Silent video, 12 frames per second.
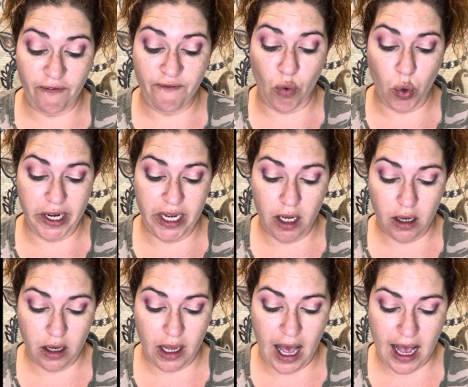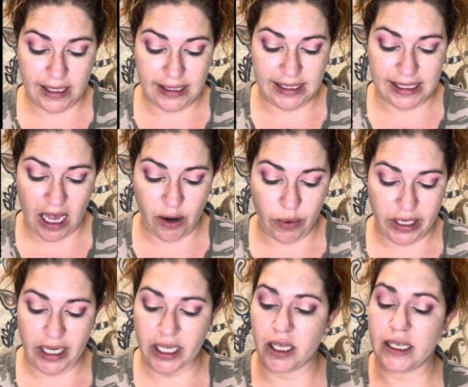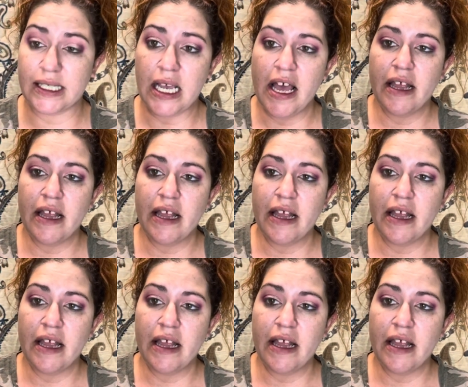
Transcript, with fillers: 40 guys. It's kind of ridiculous.